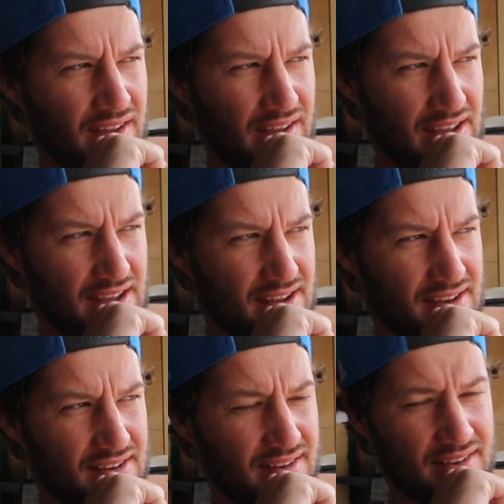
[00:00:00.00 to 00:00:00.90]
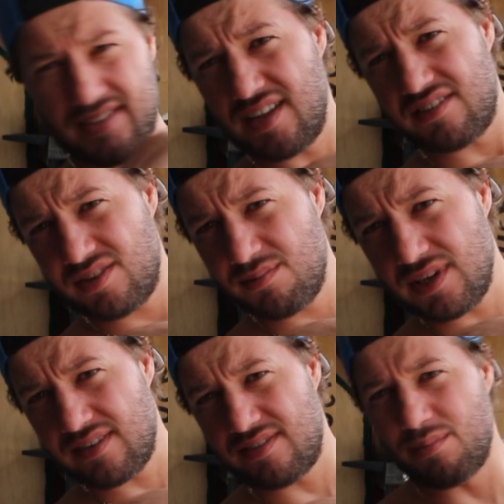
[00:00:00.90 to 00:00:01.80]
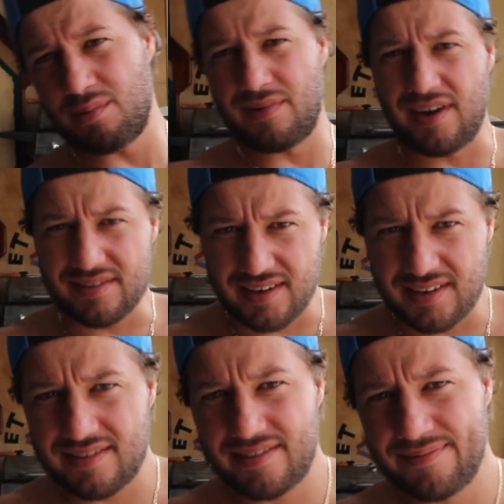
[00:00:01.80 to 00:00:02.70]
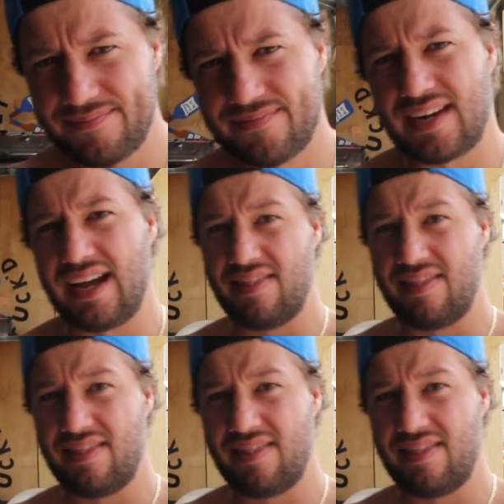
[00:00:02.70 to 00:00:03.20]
And that should be a simple process, I